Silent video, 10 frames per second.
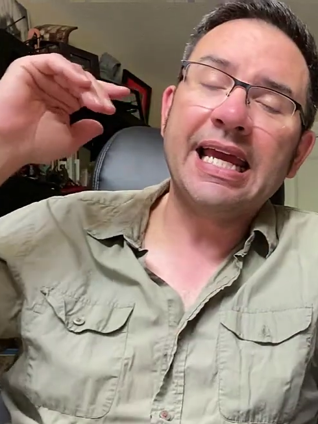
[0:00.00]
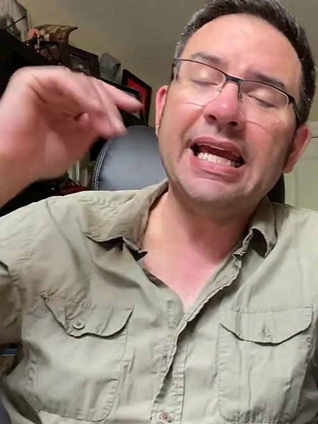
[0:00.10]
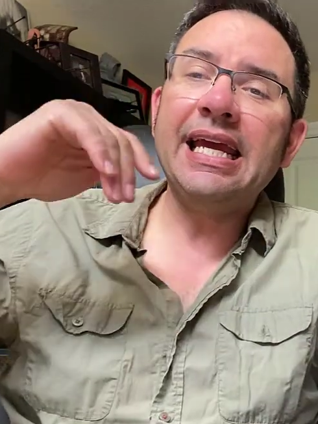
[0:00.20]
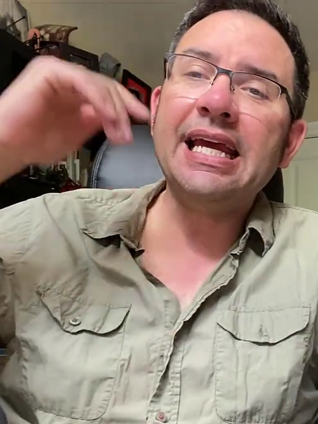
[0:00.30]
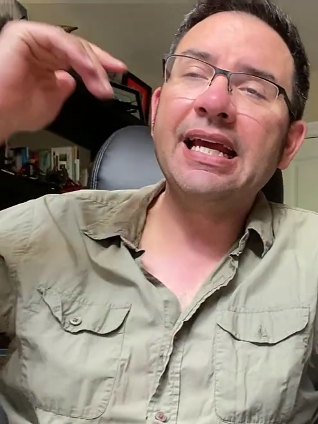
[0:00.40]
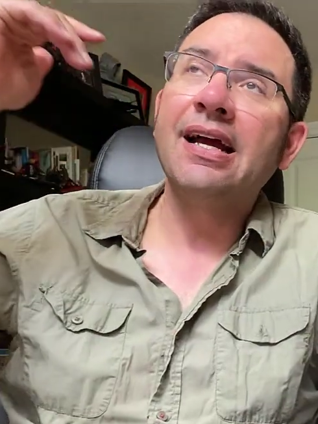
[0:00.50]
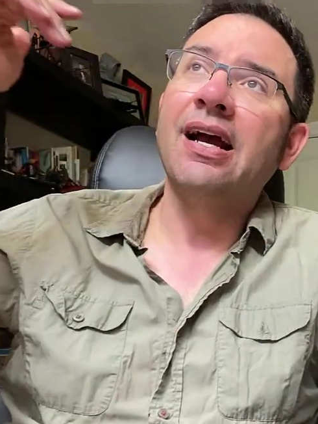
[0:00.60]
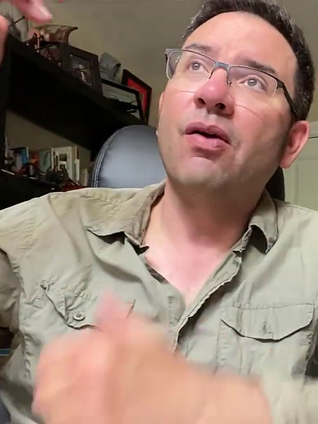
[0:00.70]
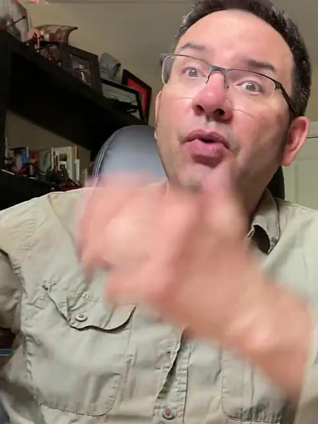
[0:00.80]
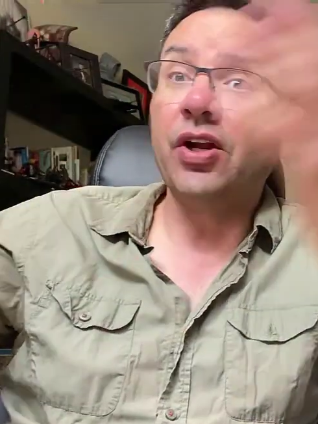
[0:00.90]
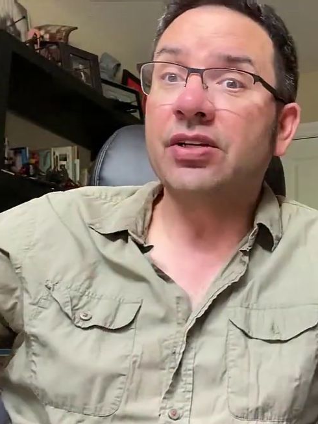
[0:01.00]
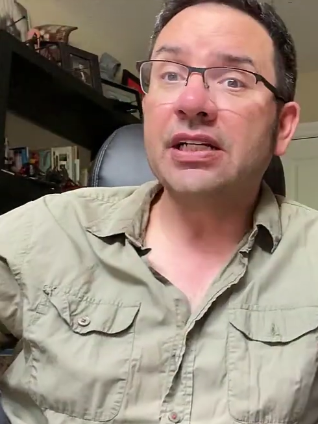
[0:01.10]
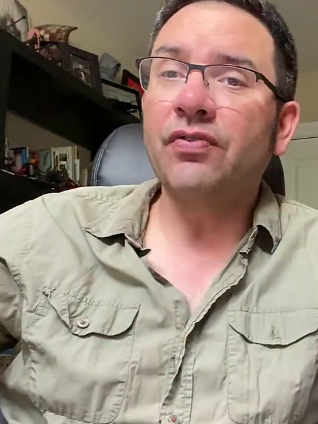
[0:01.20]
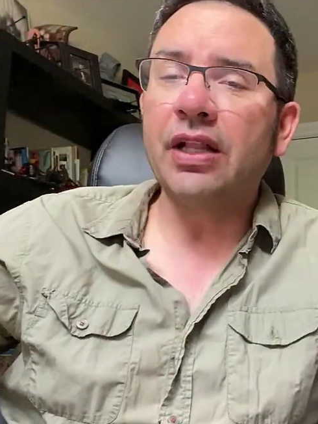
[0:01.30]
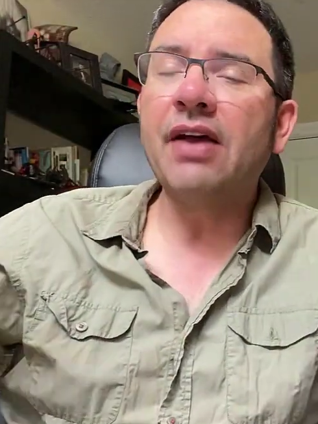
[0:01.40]
when you're
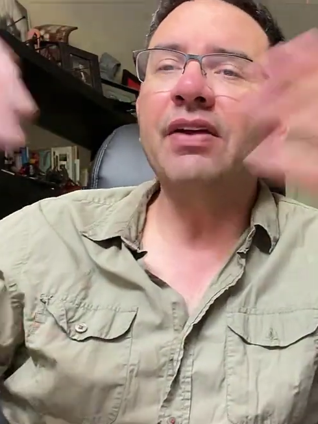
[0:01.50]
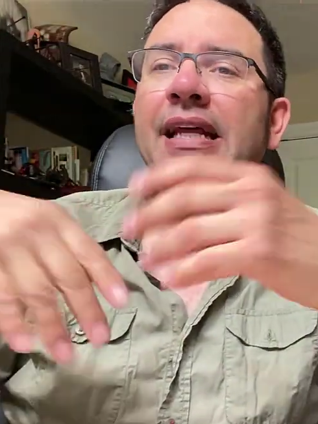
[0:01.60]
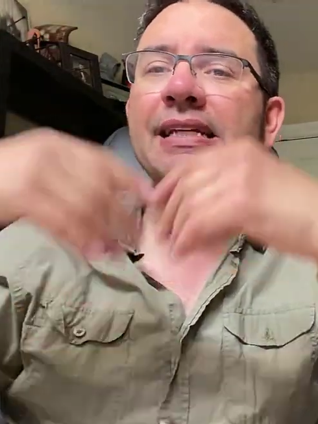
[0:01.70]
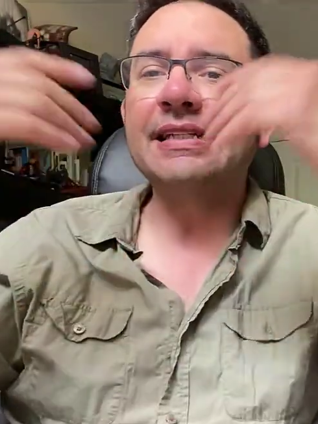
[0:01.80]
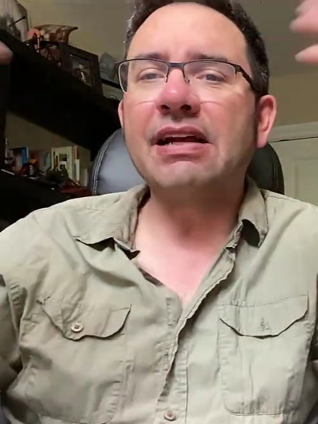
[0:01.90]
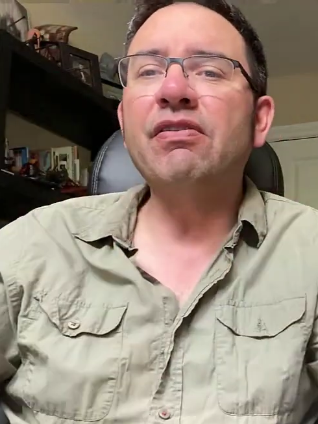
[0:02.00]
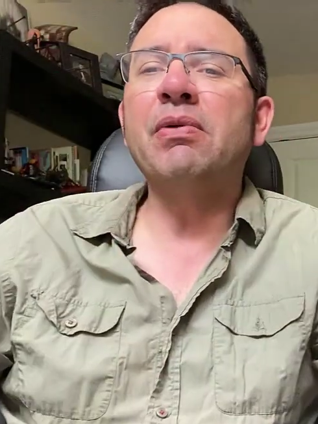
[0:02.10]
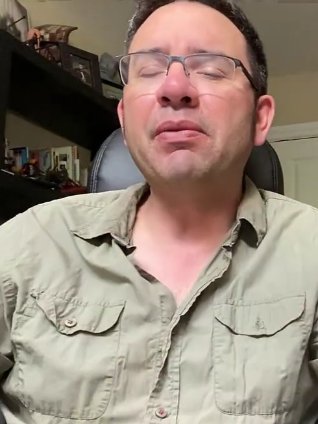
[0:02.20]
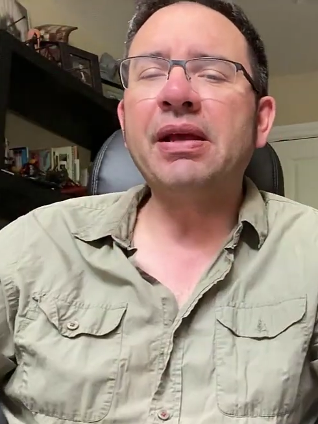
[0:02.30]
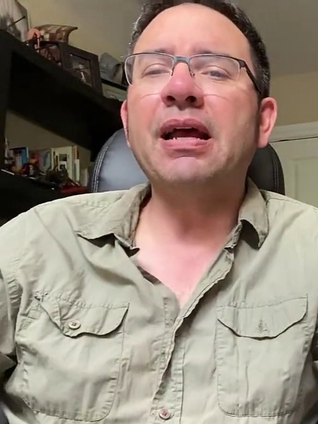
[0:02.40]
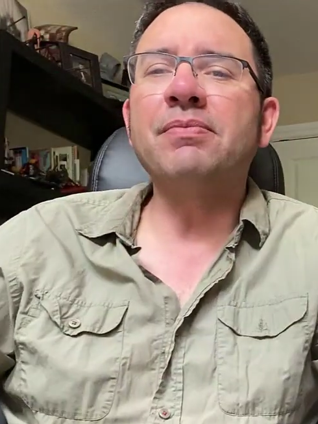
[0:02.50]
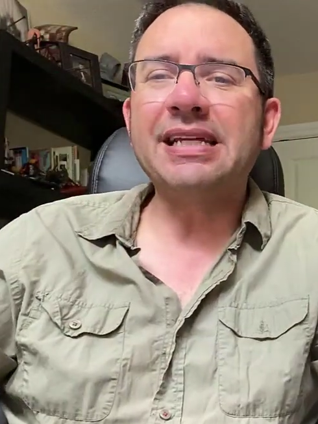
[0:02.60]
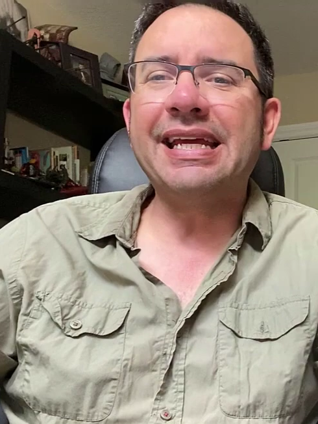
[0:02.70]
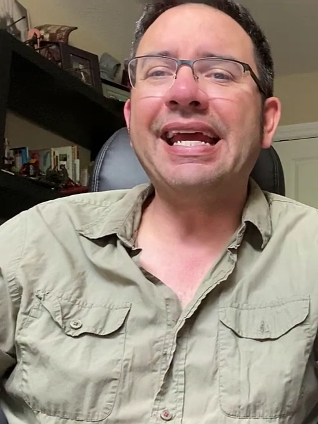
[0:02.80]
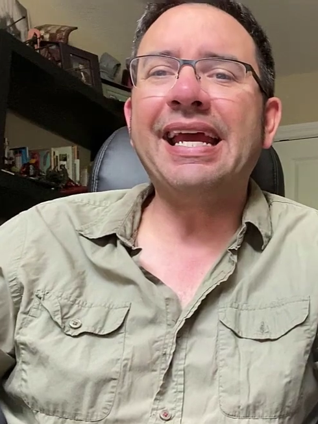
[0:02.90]
6'11", he says everybody becomes
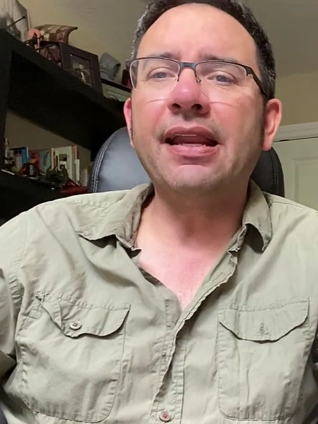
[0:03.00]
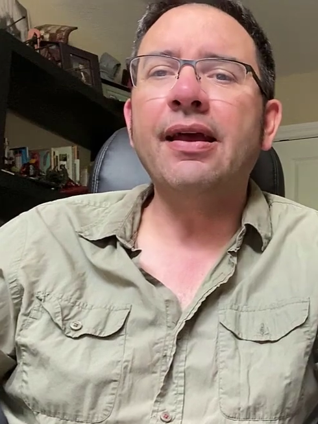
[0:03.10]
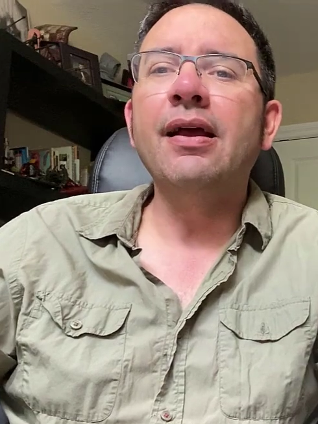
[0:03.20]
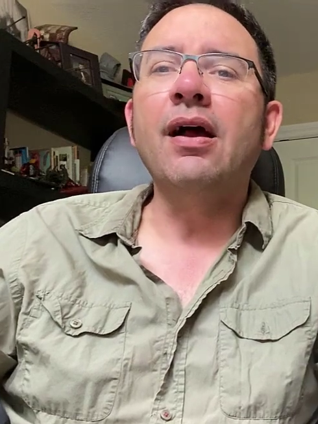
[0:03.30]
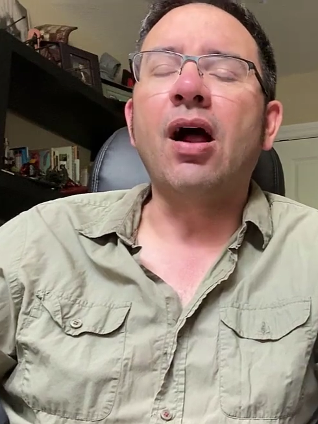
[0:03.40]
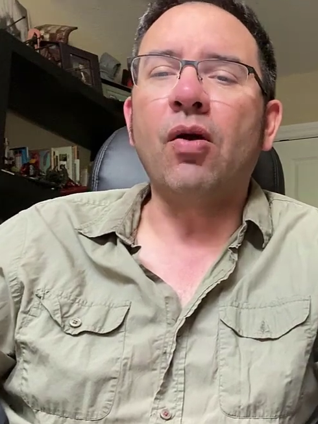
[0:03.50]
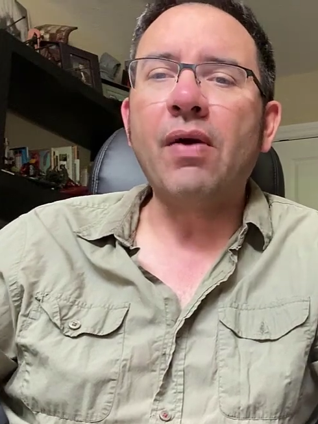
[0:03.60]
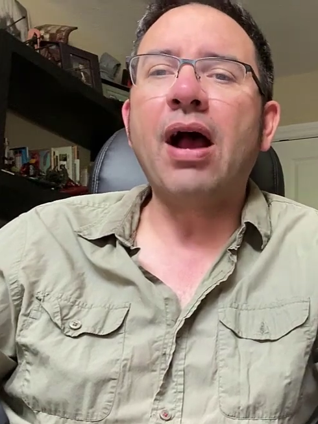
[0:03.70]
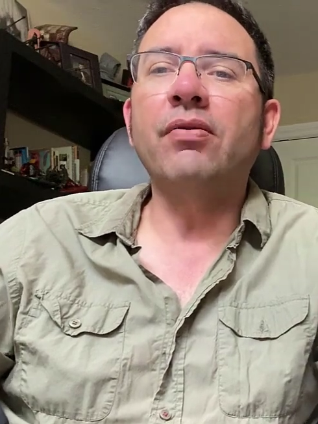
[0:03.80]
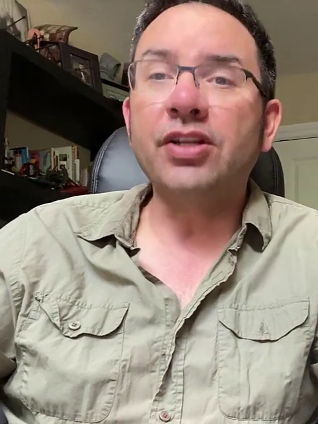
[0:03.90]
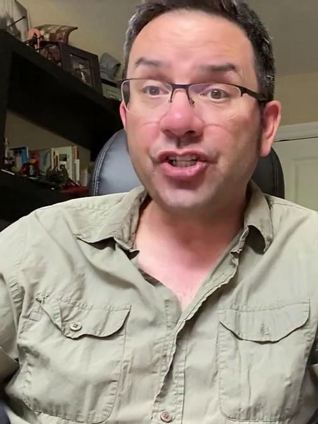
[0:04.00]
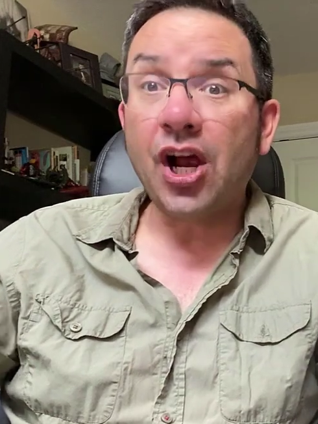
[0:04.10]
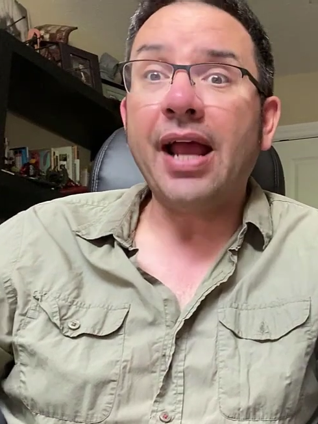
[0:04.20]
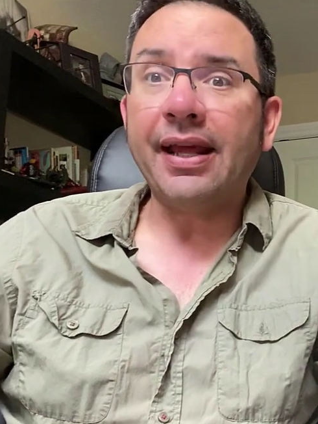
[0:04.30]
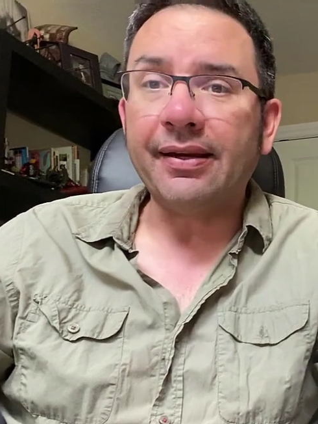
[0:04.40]
a kid around a
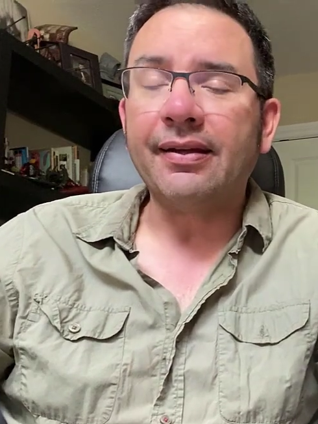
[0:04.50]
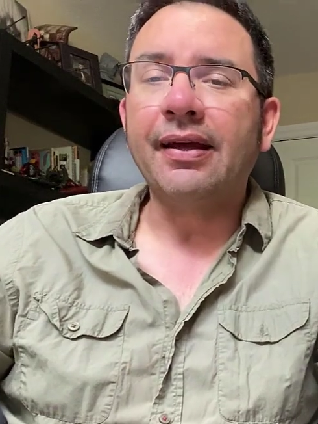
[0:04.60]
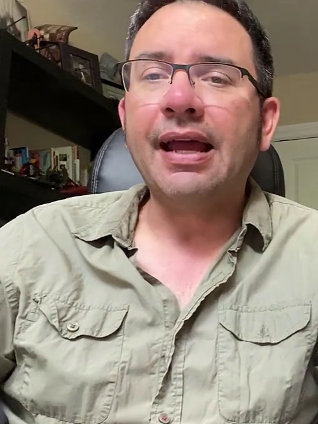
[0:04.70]
giant.